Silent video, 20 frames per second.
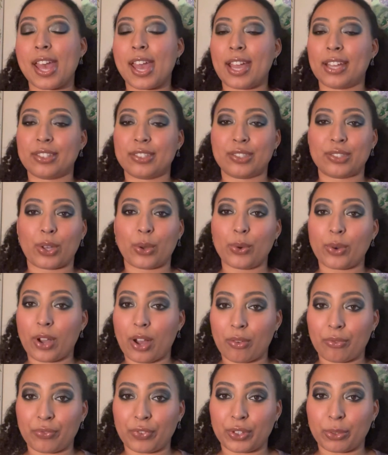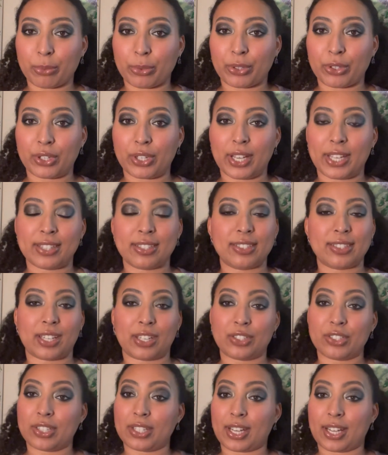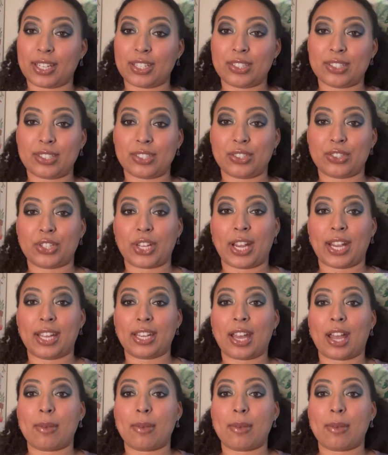It's so comfortable. It's such a nice shade.